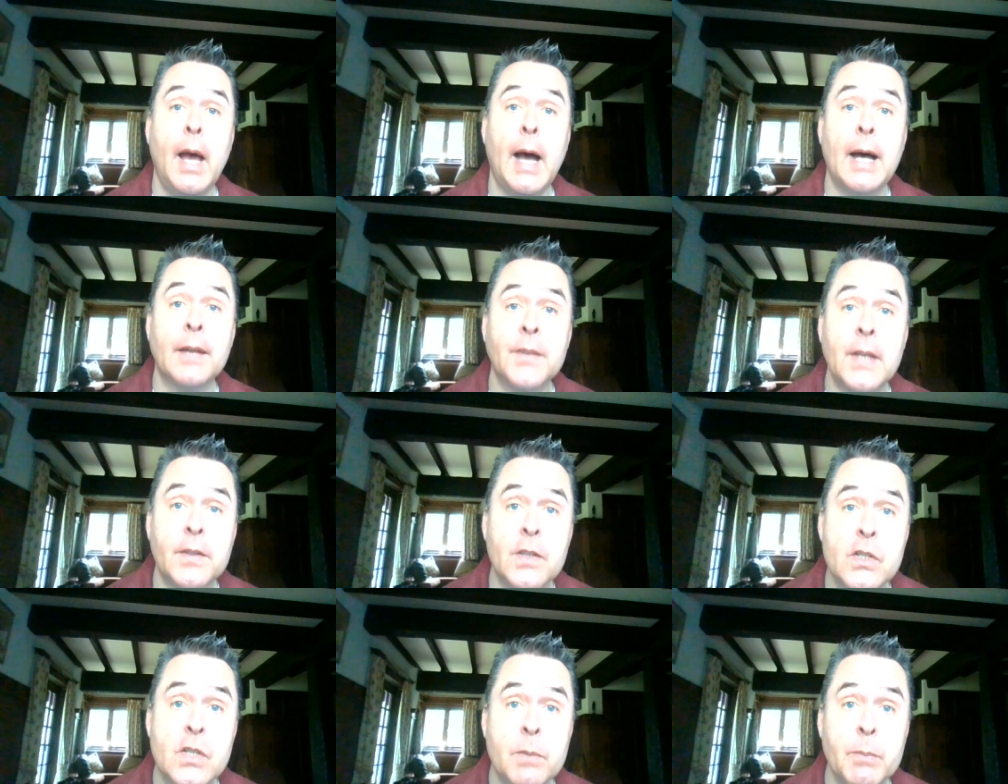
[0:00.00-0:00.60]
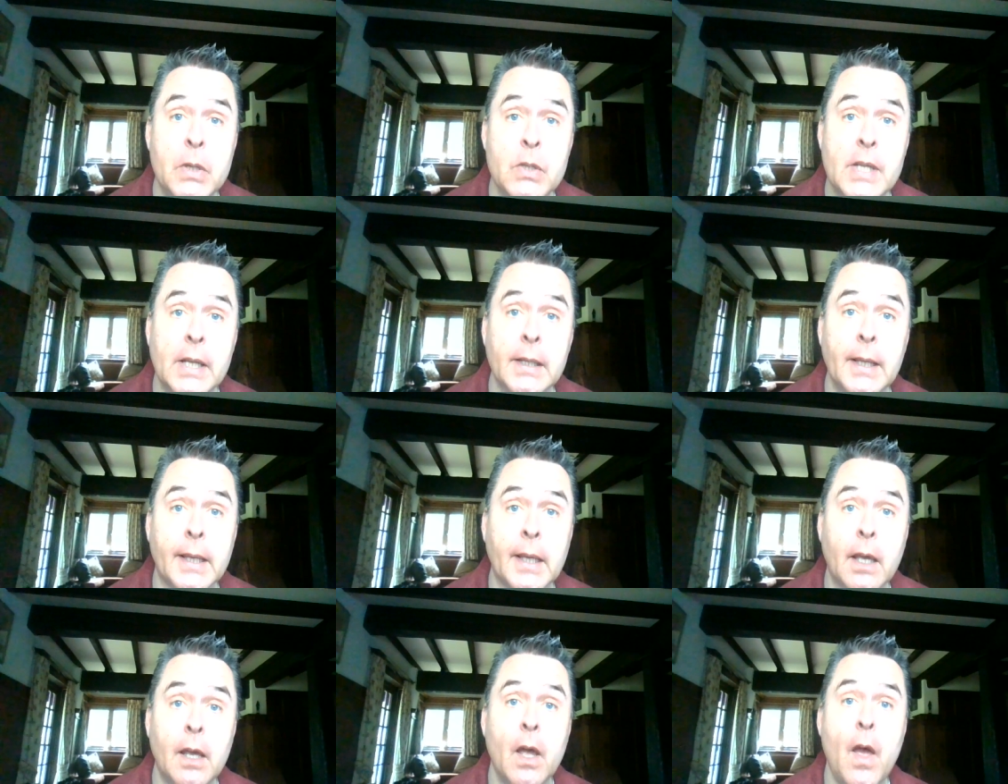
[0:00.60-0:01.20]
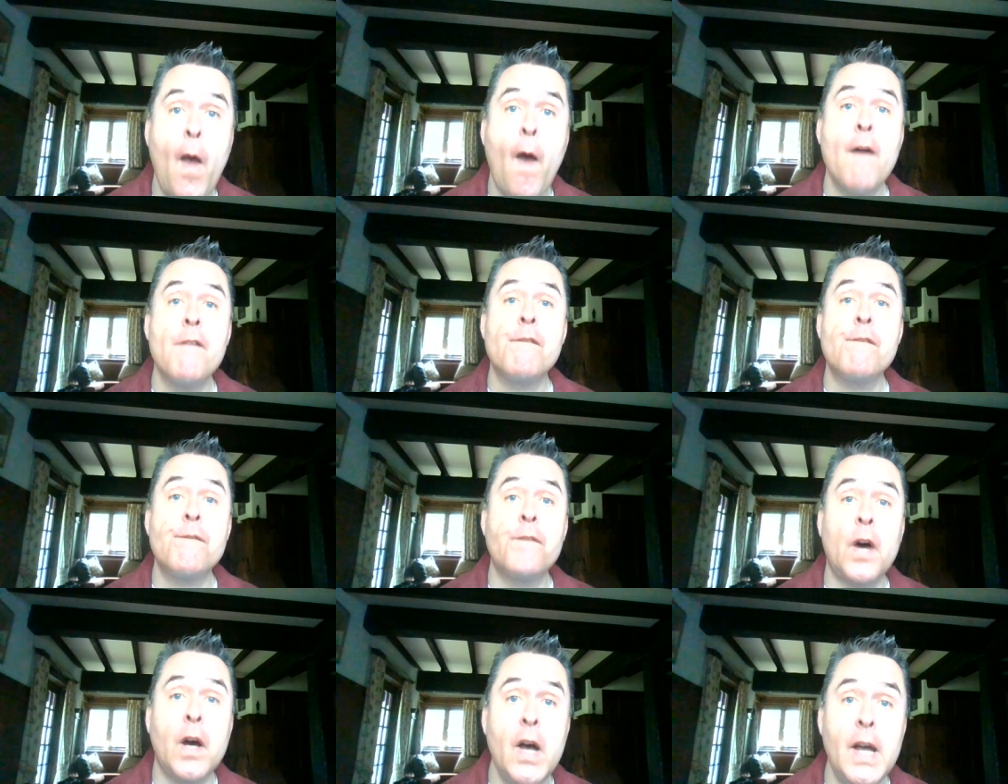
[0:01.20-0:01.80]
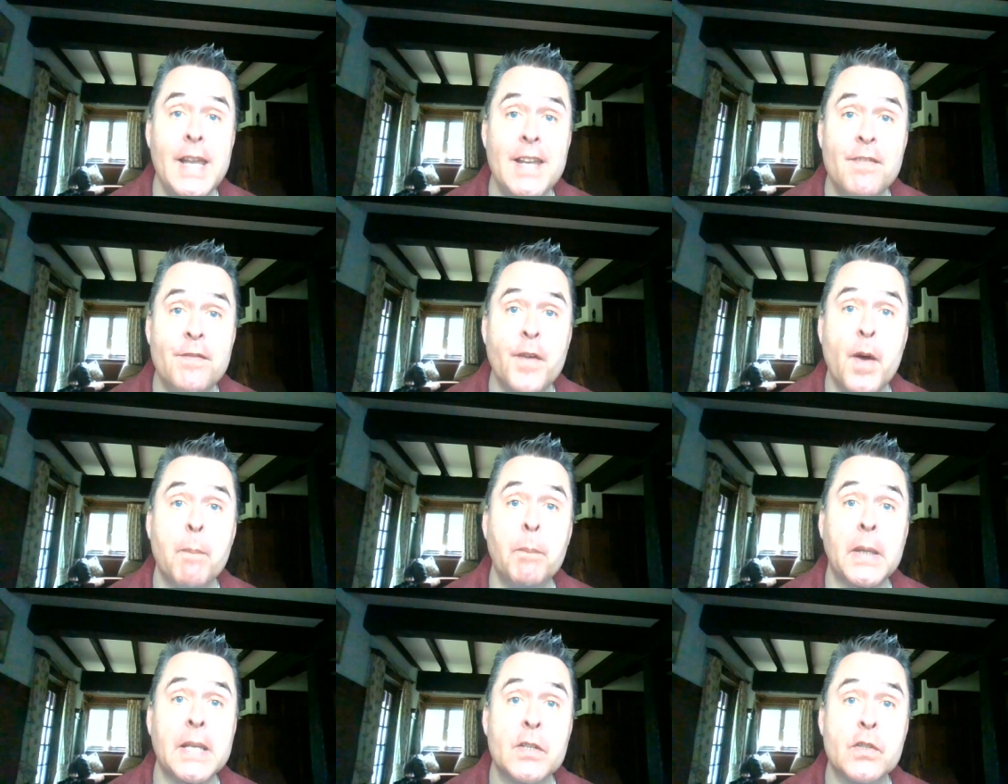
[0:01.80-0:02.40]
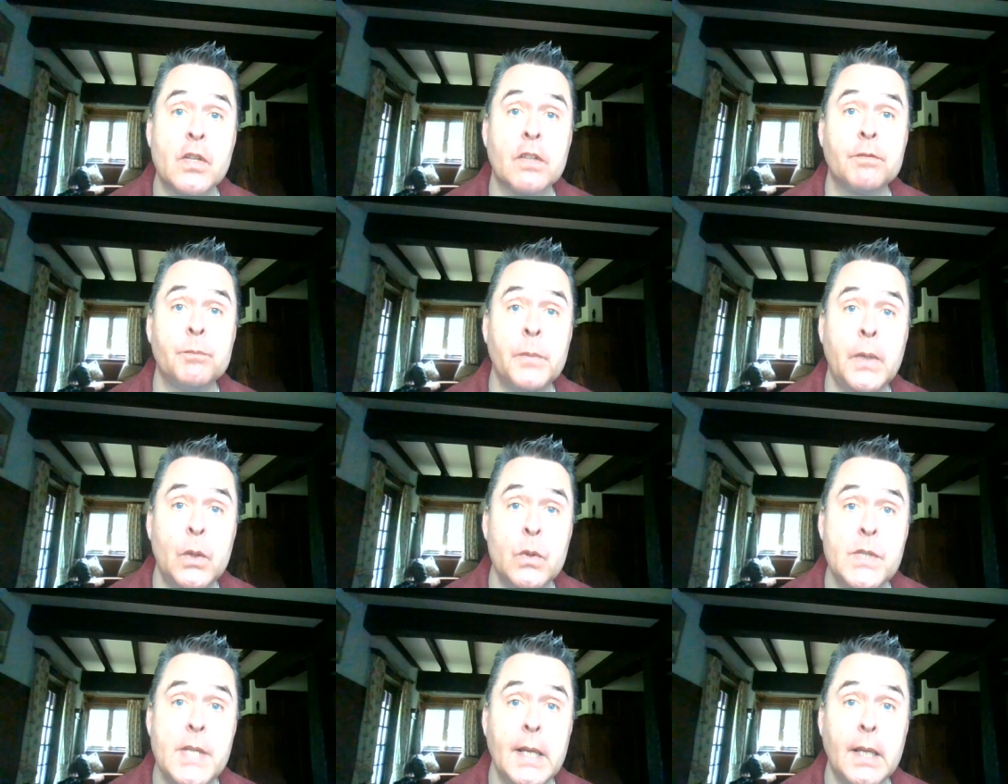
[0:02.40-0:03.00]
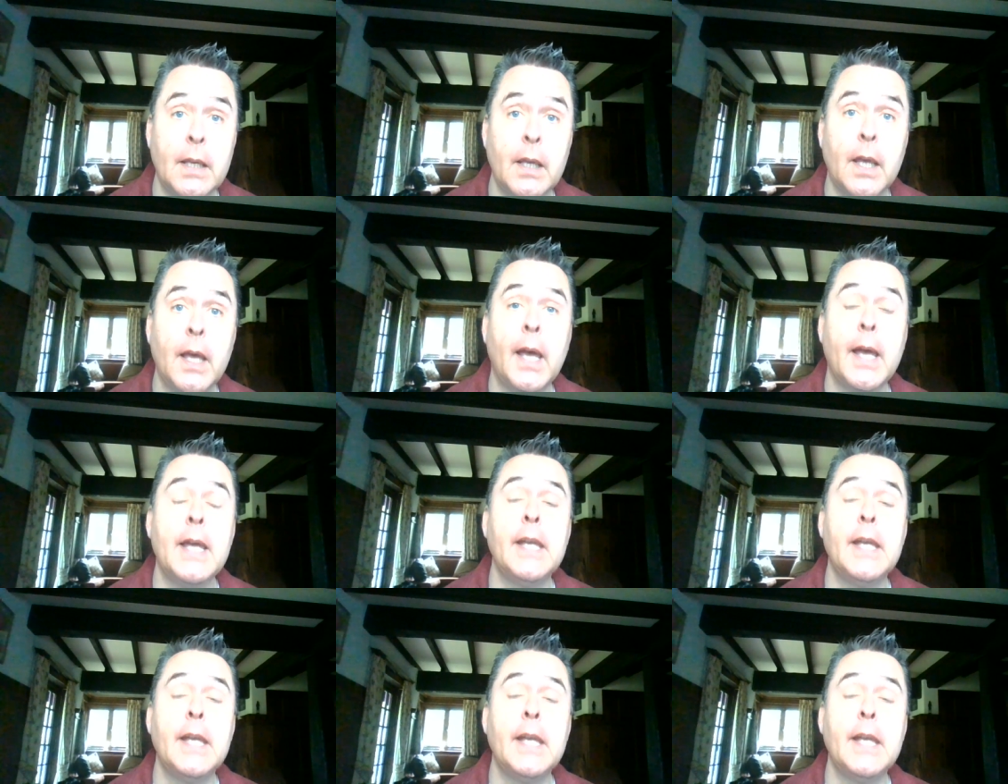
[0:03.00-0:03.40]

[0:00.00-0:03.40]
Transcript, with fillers: And then there's a music link. Five bits of music,